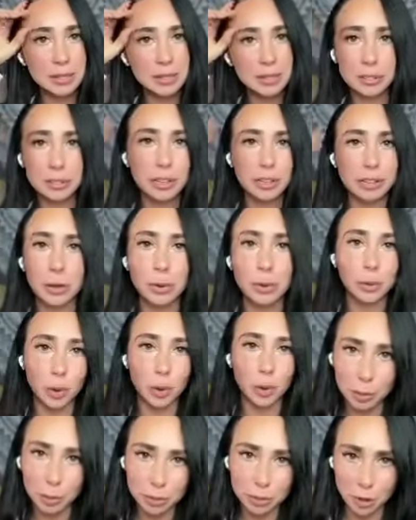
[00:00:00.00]
There's nothing
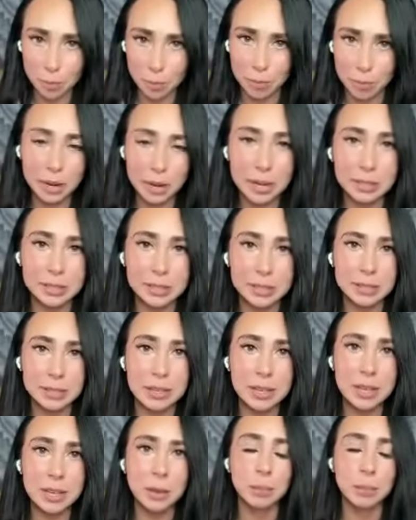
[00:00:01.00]
wrong with our
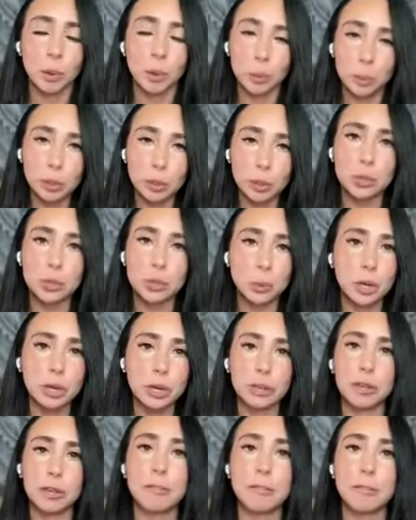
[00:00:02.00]
brains, but we do
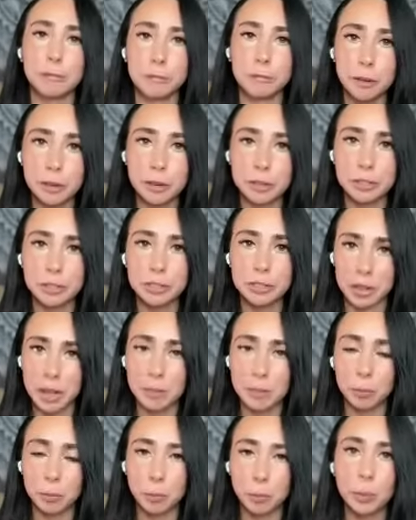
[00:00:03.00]
want to converge
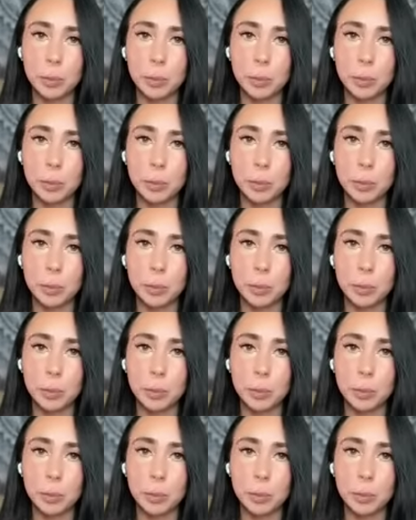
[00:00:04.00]
them.